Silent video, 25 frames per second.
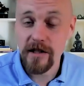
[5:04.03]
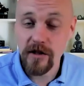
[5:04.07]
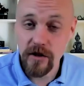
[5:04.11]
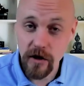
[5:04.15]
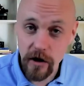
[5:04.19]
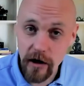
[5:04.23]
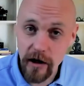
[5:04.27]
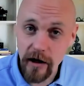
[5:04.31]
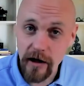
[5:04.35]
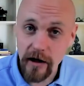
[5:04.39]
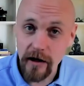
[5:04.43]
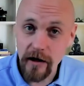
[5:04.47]
get
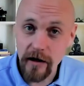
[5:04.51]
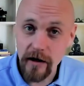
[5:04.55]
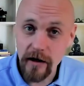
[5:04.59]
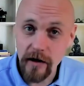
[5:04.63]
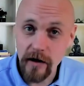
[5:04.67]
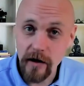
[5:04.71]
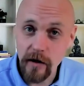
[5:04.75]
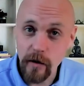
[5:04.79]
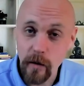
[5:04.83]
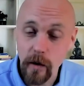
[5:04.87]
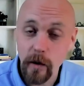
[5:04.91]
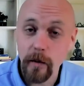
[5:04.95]
started,
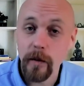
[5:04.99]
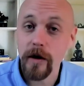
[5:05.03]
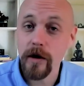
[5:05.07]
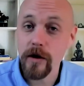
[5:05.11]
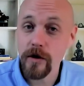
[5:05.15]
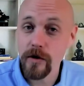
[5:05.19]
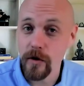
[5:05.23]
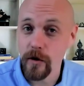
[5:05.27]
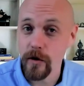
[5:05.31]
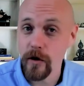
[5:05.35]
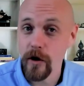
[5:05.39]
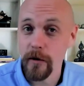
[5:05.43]
where we're
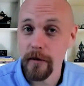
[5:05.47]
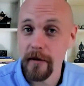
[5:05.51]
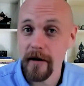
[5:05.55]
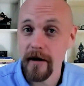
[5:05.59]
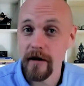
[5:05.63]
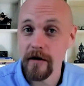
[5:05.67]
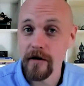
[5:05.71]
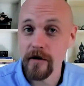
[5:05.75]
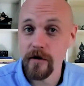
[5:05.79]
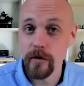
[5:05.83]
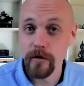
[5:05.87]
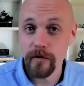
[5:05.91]
going to talk
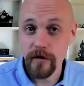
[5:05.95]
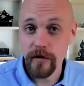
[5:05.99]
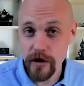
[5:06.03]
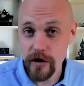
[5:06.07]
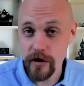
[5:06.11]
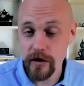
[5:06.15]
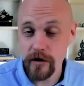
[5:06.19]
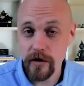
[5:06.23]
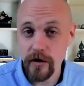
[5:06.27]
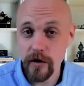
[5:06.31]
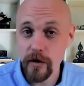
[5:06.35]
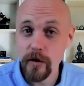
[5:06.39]
about your
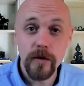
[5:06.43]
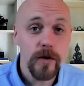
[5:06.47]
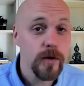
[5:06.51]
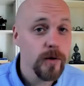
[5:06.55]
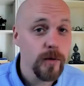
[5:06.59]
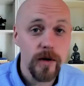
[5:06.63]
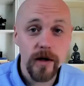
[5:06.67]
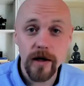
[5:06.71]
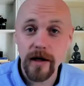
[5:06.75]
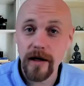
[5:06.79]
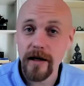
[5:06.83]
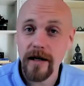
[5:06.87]
vision, who
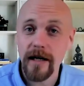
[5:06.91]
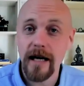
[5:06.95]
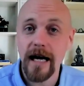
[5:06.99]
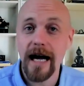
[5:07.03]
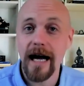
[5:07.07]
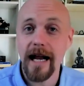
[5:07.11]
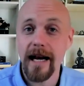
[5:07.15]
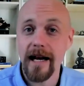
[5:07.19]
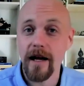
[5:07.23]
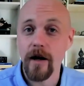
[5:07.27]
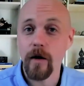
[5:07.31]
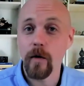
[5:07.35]
you are,
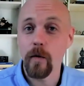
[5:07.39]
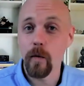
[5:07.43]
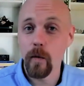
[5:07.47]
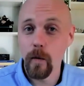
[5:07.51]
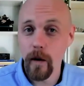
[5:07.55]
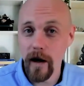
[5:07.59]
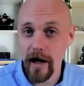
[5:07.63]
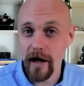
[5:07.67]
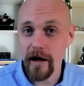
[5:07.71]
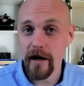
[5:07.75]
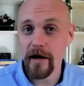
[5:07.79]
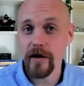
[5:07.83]
and
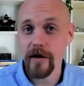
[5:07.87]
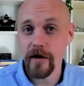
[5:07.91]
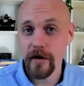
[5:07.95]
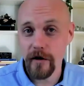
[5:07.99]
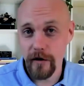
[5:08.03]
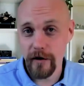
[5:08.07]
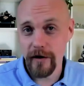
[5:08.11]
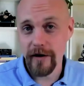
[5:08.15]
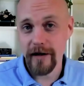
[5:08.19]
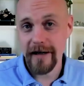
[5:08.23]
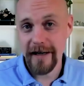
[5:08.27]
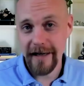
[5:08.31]
where
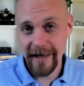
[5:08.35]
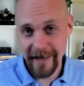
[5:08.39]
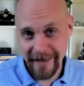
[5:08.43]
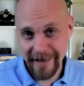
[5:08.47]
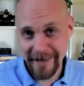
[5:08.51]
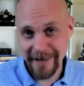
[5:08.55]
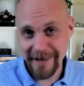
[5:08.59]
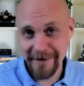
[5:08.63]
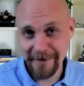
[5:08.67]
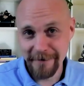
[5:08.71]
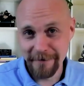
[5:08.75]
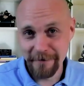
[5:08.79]
you're
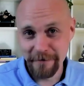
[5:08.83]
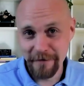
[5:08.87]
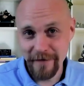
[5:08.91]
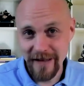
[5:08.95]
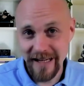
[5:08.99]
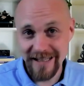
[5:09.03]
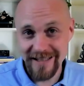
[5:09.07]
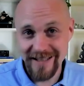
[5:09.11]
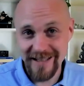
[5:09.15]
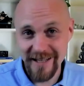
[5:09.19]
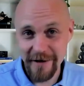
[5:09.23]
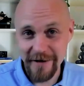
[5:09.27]
headed.
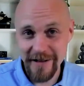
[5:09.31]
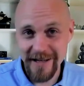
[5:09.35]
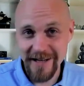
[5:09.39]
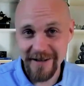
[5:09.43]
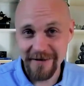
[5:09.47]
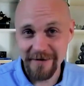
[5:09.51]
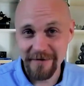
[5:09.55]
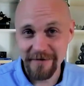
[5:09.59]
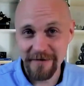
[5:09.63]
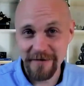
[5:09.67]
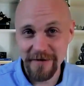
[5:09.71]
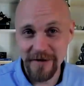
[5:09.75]
I'll see you
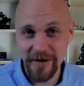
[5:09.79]
there.